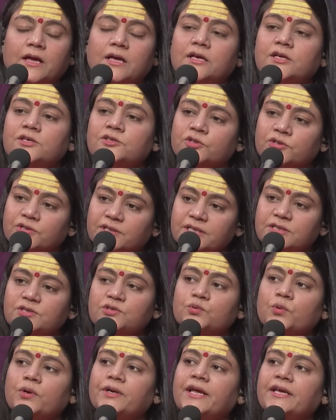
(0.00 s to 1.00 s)
So this
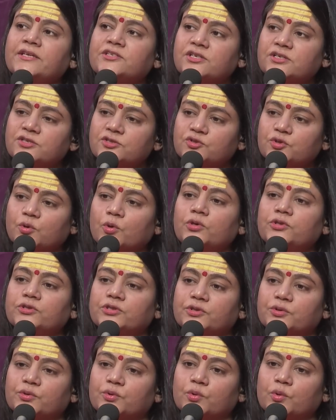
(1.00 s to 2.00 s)
what I just told
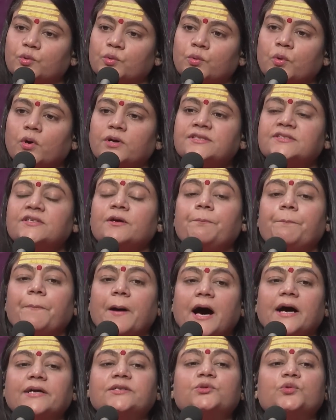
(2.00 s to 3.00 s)
you was the
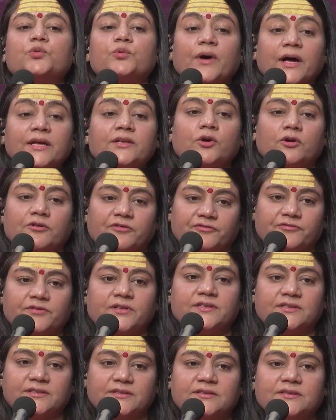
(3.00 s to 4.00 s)
part 1 of
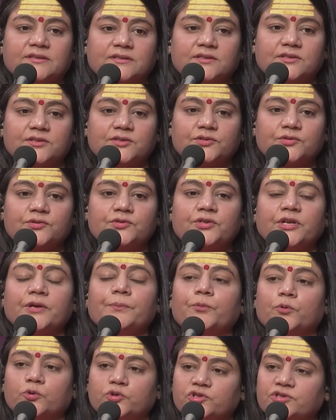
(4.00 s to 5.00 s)
this 3
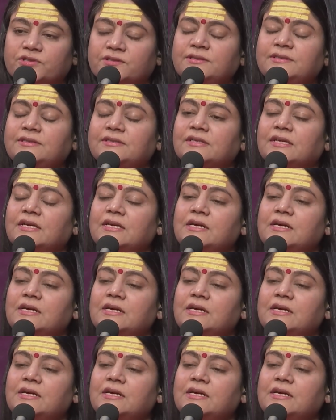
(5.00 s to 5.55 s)
portions,